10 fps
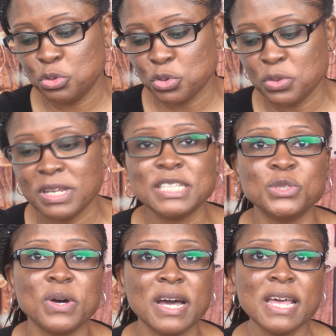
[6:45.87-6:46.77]
So that's
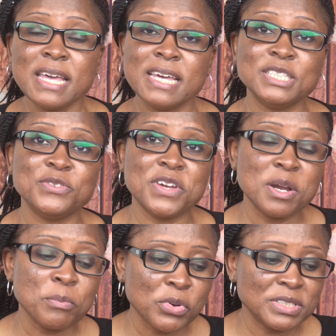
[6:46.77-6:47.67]
why it's very
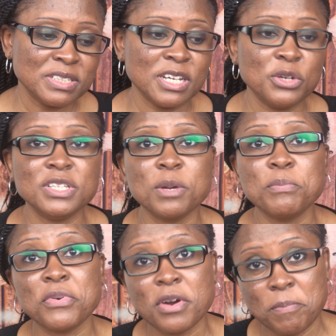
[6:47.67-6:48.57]
important that you take
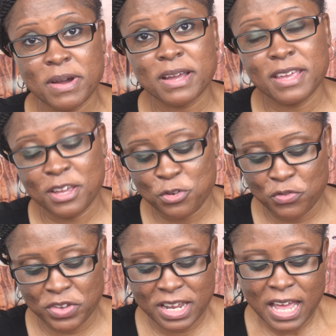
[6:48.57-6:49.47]
proper care
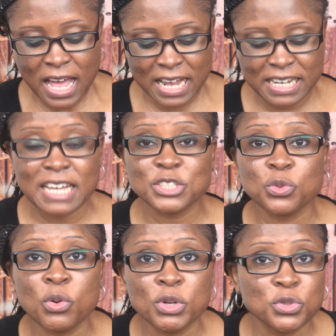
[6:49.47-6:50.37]
of it, and that's
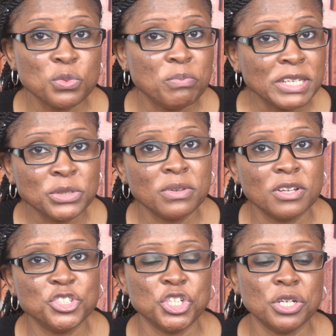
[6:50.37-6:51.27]
what we do best on
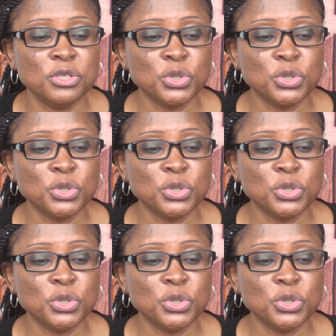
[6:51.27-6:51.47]
this channel.